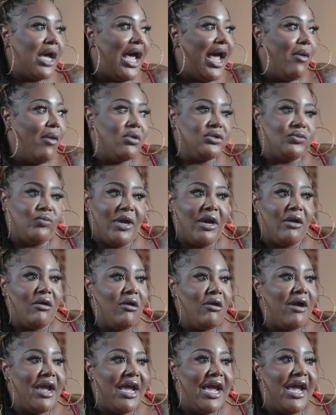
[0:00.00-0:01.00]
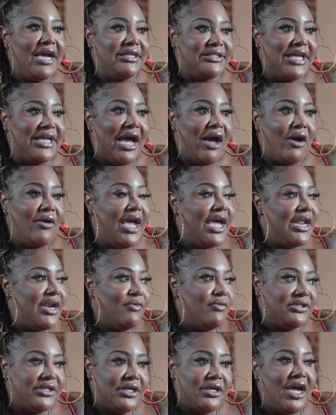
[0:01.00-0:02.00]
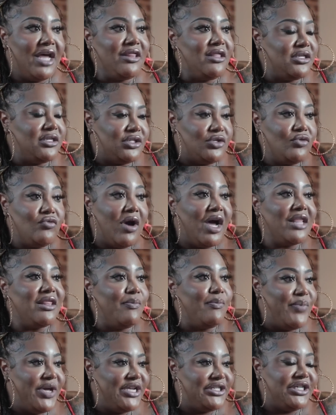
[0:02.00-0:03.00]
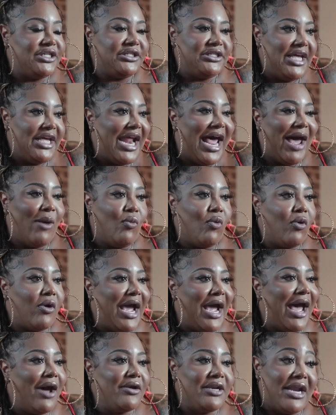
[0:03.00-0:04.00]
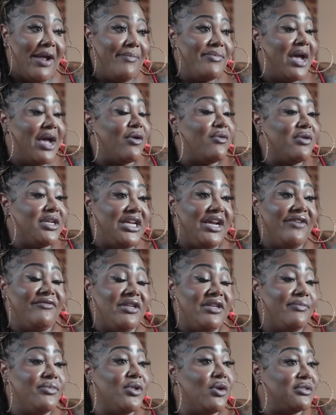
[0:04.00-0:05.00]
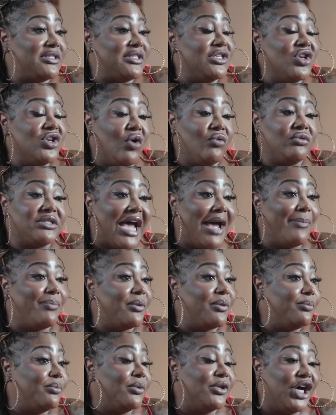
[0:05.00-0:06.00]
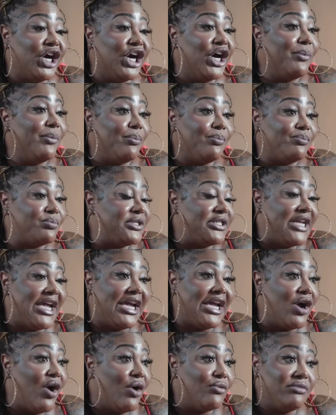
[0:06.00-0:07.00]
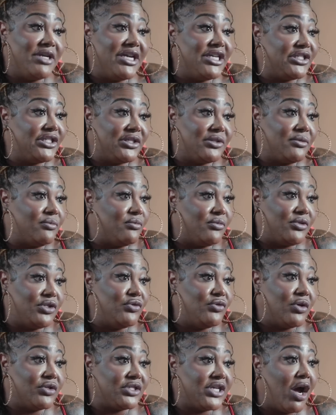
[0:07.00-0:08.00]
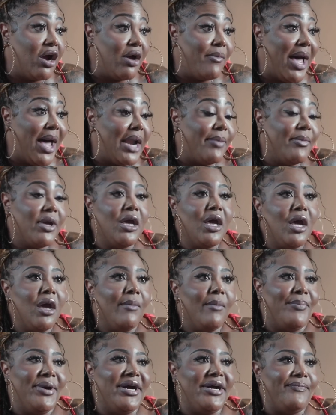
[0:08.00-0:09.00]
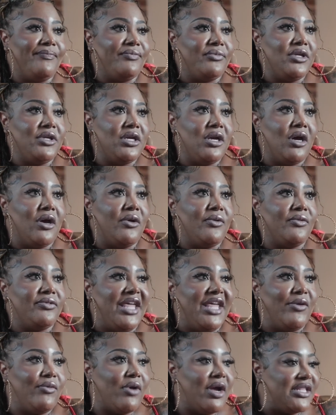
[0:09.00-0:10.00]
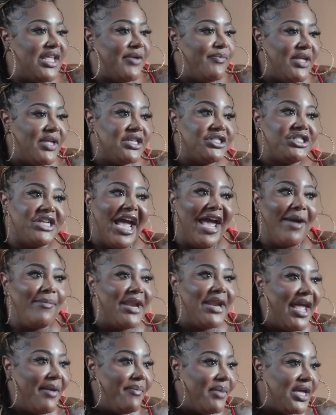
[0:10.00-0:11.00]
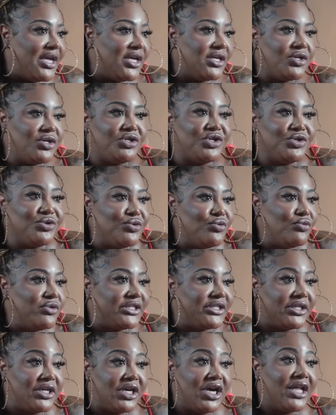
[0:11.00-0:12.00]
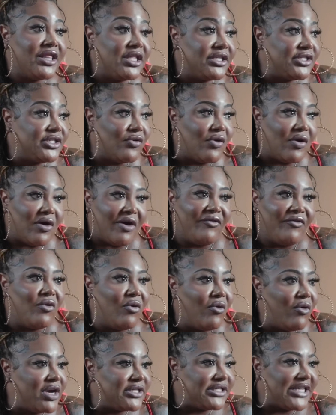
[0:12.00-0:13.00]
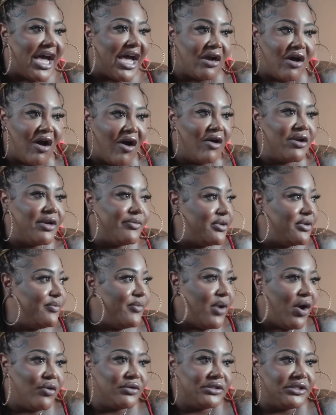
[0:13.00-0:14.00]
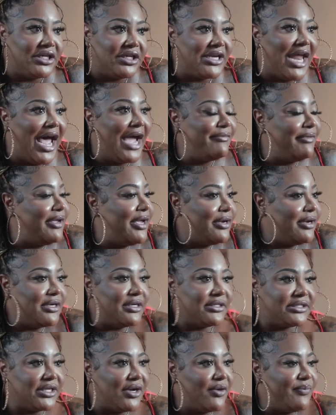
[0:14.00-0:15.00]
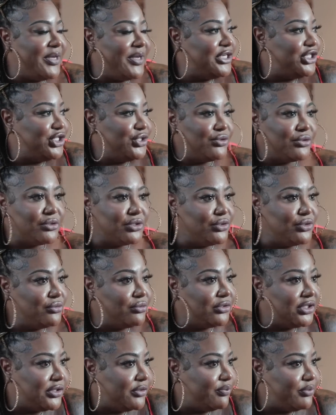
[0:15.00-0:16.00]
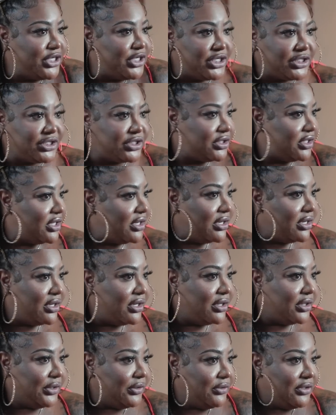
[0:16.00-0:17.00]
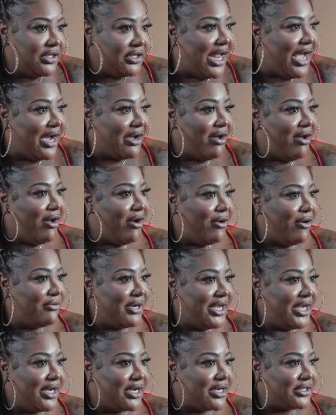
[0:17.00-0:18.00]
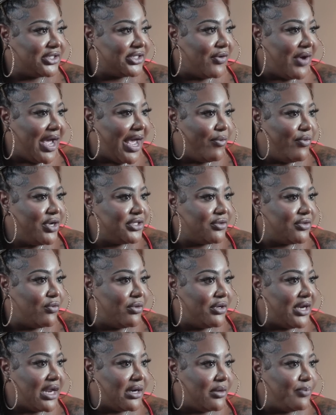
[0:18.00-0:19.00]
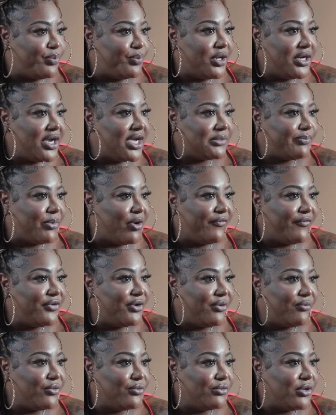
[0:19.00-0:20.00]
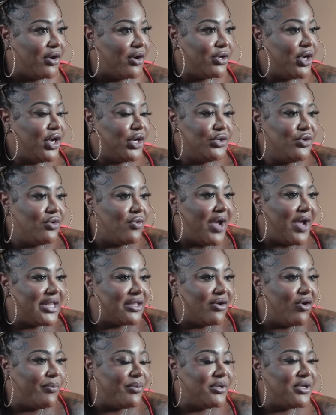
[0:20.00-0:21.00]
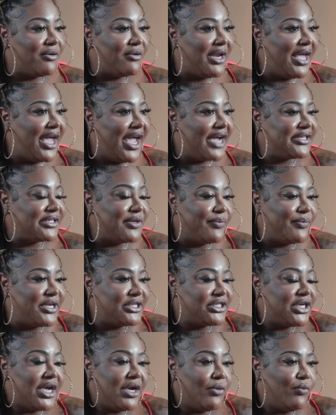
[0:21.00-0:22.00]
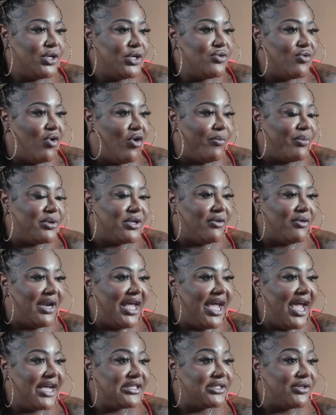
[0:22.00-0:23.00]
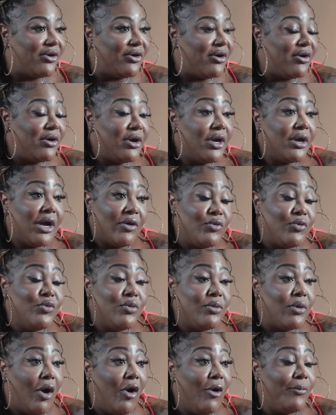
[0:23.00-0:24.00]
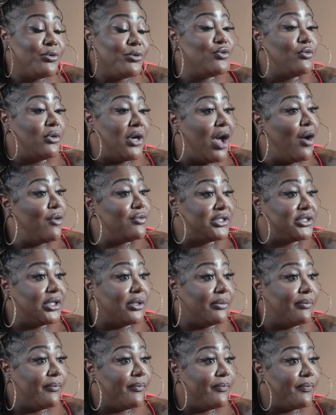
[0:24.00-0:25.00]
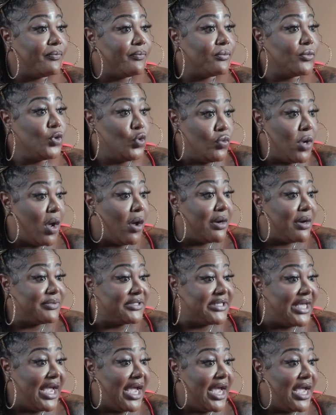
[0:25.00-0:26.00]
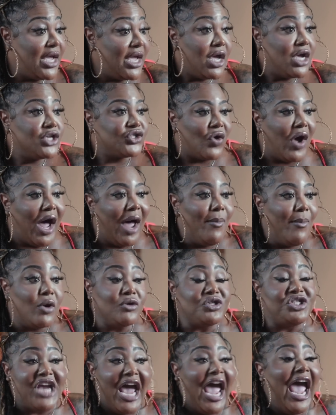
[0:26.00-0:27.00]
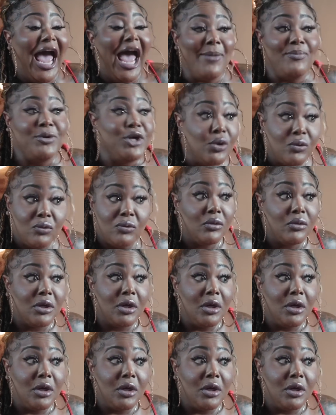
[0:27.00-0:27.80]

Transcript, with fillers: I was wearing her ass out. And there was another two other bitches that I wore out that I'm not gonna give them no no type of uptick on this, you know, talking about them. But, you know, they were they've been jabbing at me, you do this and the other. So of course I called them them hoes look like niggas. So bitch, you you bitch. You look like a whole nigga. So how which one would that put us both in the room? though? you gonna have to open your legs, and bitch, when you open your legs, girl, we hope you close them. You know what I'm saying? So I'm gonna jab you.